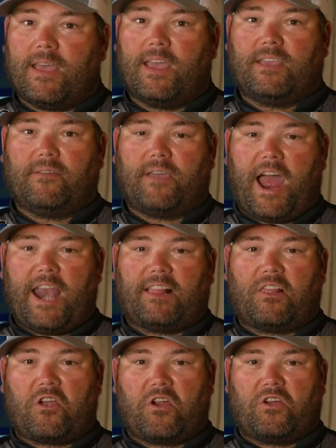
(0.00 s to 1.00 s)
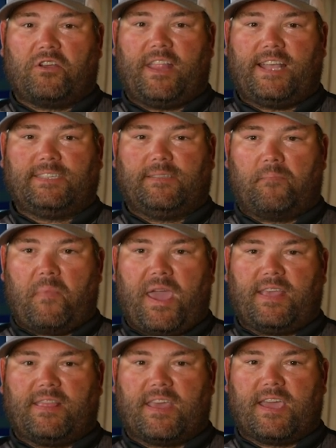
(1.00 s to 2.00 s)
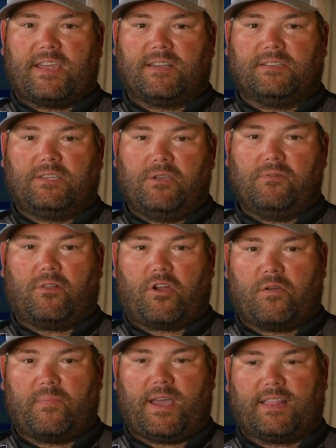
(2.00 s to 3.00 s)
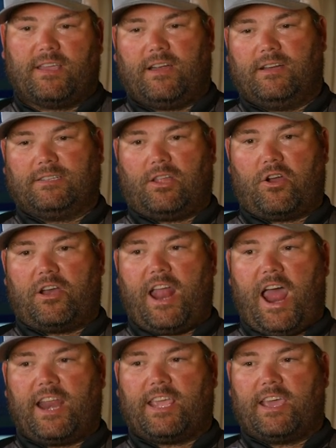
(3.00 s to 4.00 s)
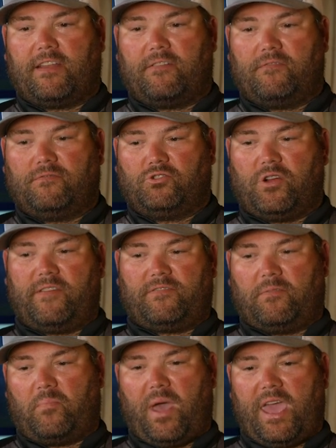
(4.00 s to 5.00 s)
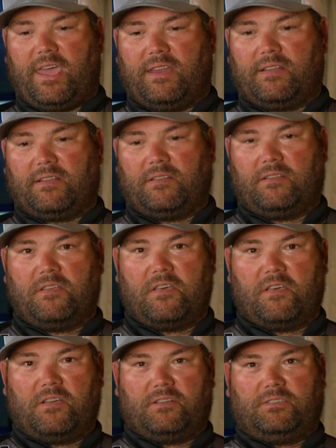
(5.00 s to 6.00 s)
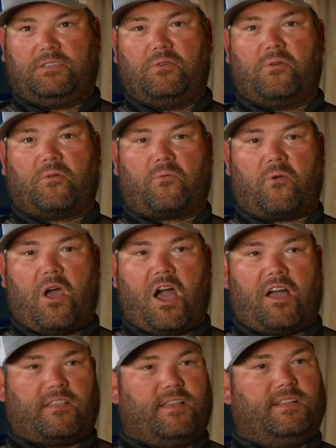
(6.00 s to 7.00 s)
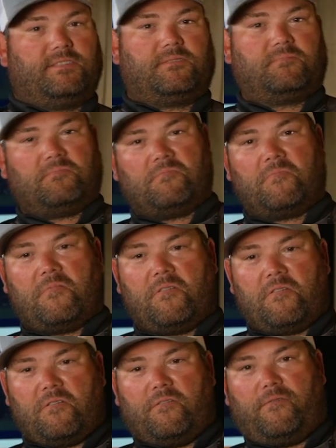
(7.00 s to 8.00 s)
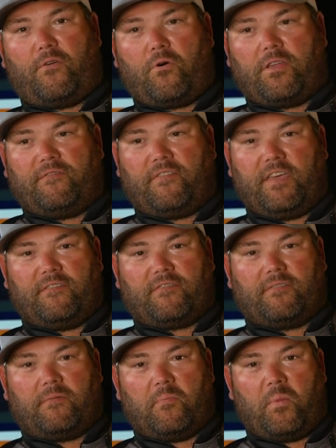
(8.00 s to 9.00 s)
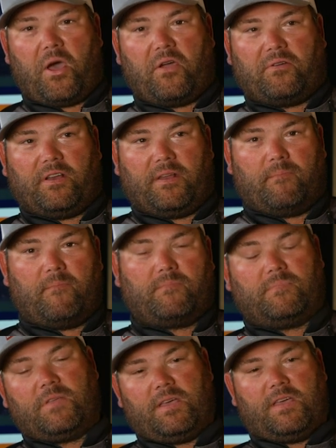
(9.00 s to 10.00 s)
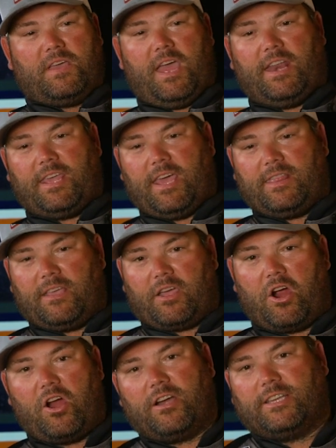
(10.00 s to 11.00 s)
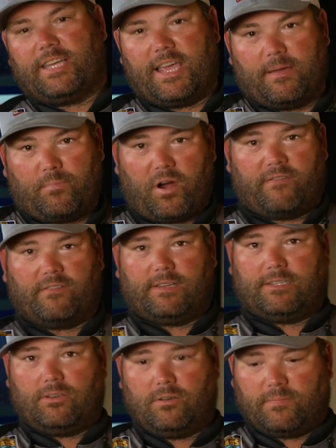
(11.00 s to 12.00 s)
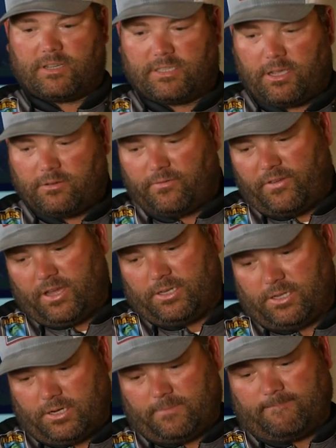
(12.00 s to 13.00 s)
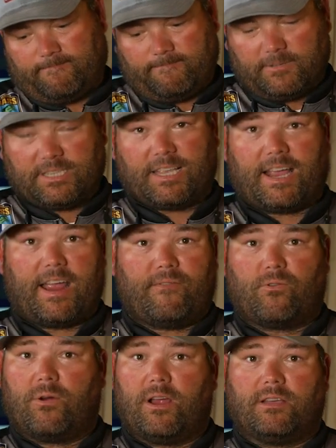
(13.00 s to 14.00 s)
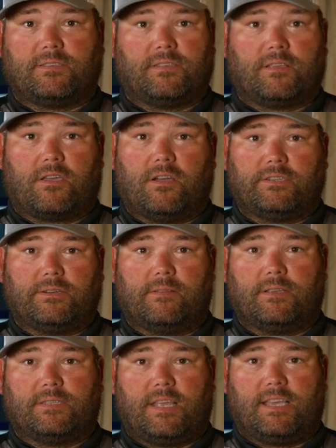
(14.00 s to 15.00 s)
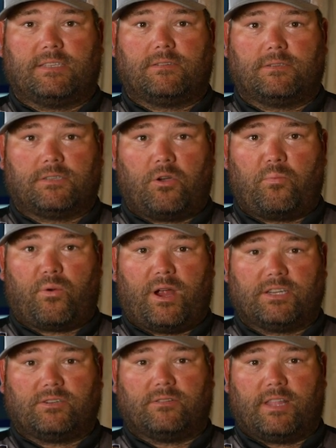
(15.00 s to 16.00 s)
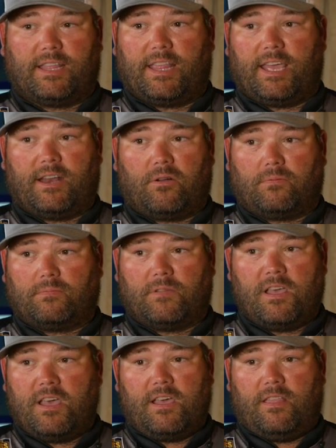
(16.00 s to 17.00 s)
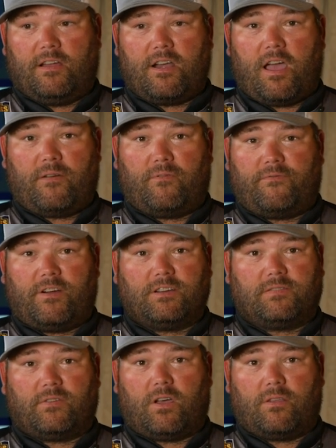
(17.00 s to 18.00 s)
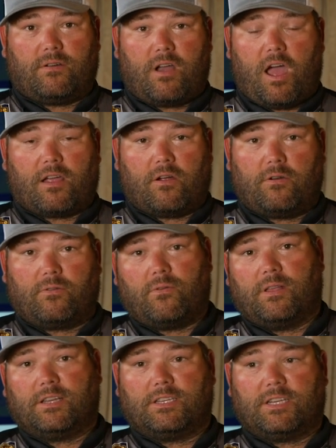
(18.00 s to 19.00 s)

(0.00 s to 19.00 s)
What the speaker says: You gotta learn. That's the main thing to learn back there, is learning how to drift a bait to a rock that's 40 feet from the boat and getting the current to take it perfectly to them, because those fish are, just like everywhere else in the country these days, they're so pressured that they're not going to really